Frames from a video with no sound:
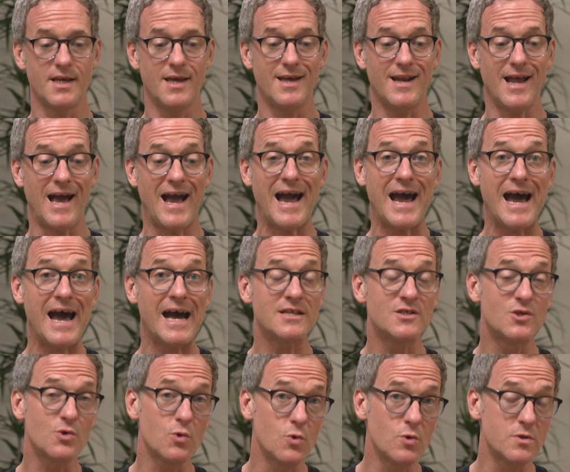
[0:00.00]
it
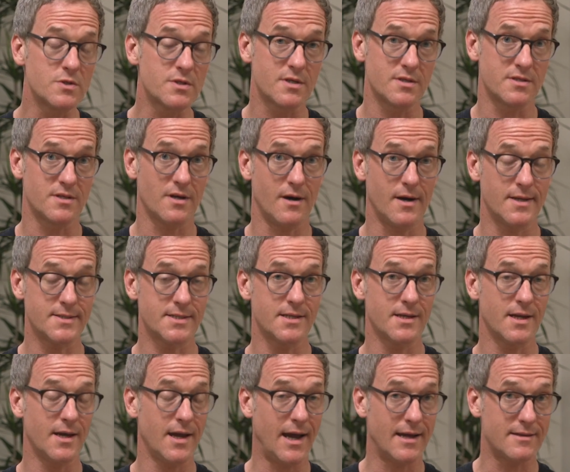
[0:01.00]
adds
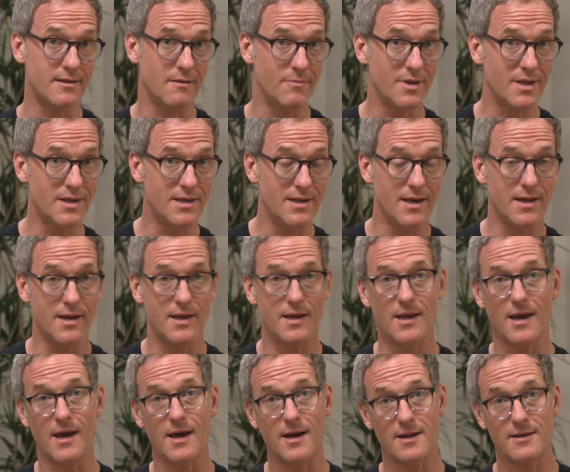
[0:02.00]
Utkatasana at the
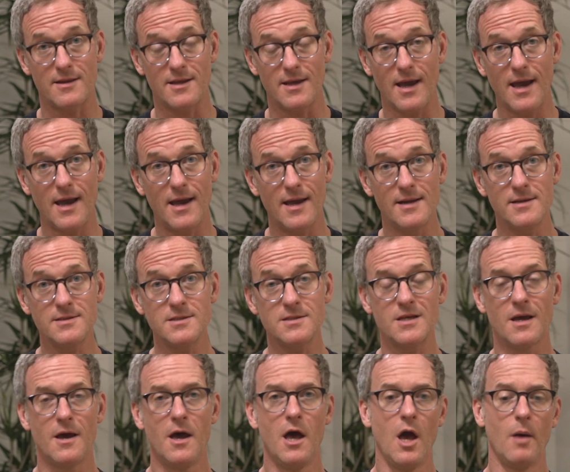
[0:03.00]
beginning and at the end,